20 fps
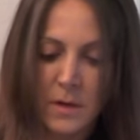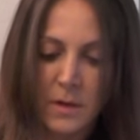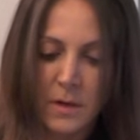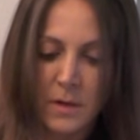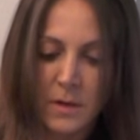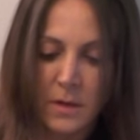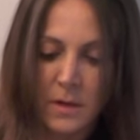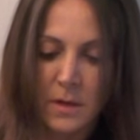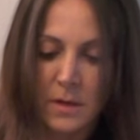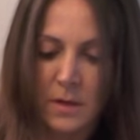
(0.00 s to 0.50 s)

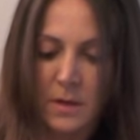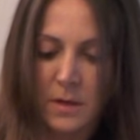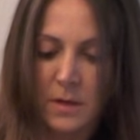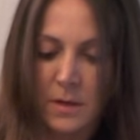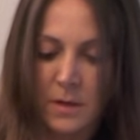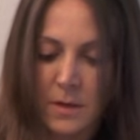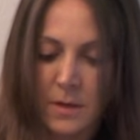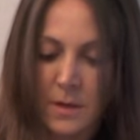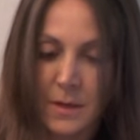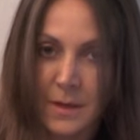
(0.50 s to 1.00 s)

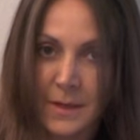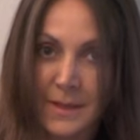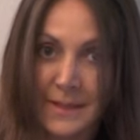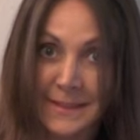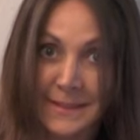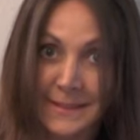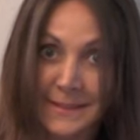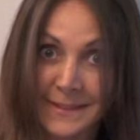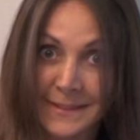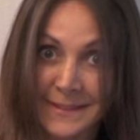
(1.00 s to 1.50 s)

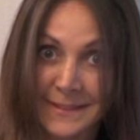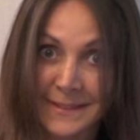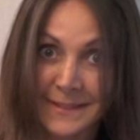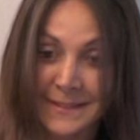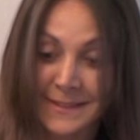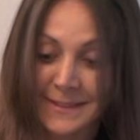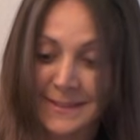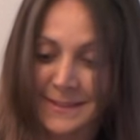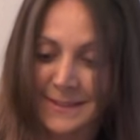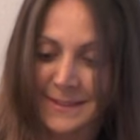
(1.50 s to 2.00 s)

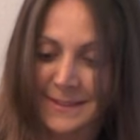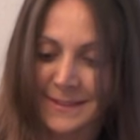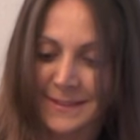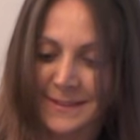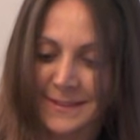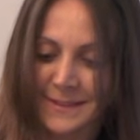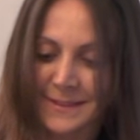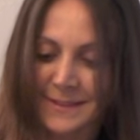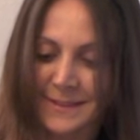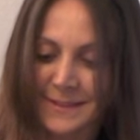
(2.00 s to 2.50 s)

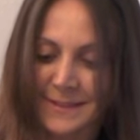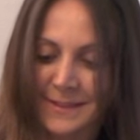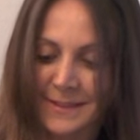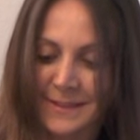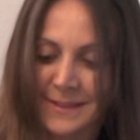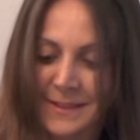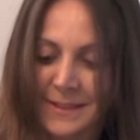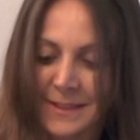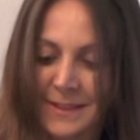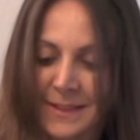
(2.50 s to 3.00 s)

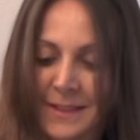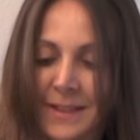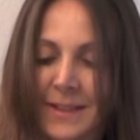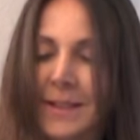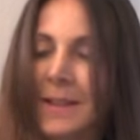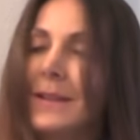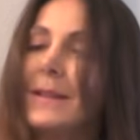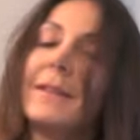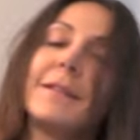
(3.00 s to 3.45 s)
No words are spoken by the person on screen.